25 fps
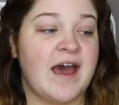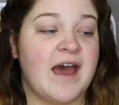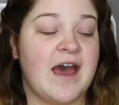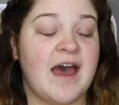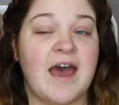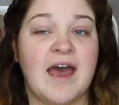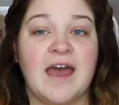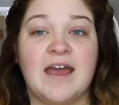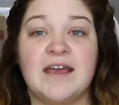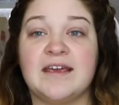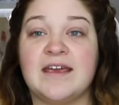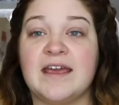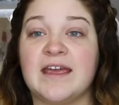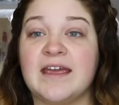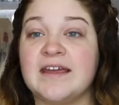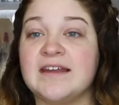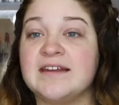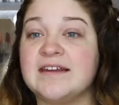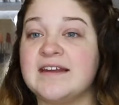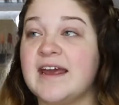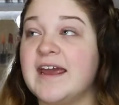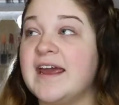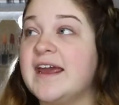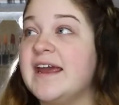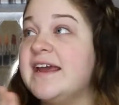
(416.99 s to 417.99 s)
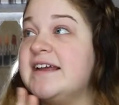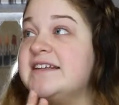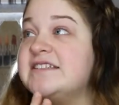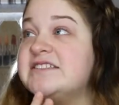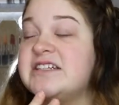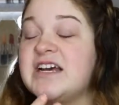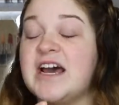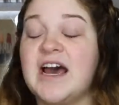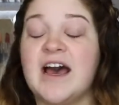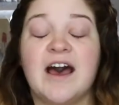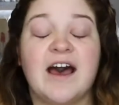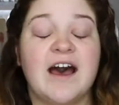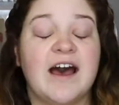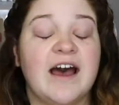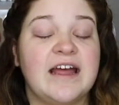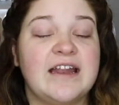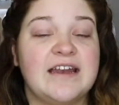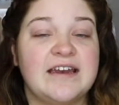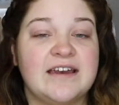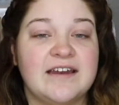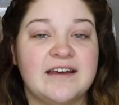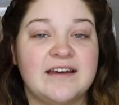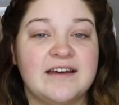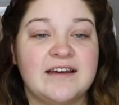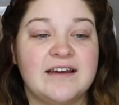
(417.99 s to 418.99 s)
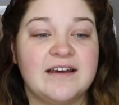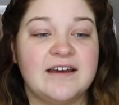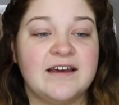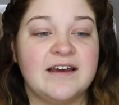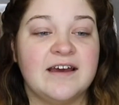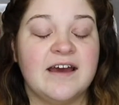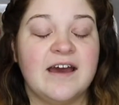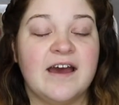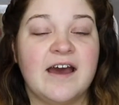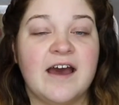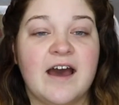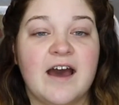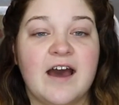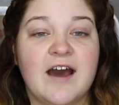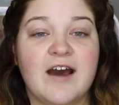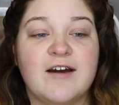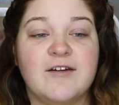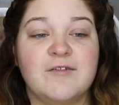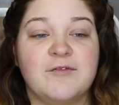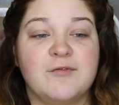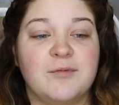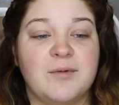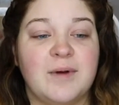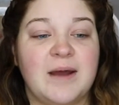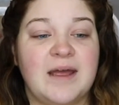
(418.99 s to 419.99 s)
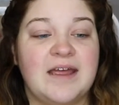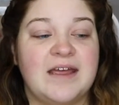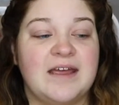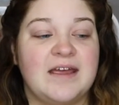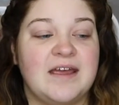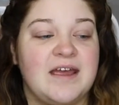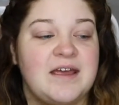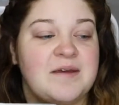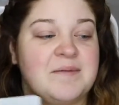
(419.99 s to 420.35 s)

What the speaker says: I gained a ton of weight.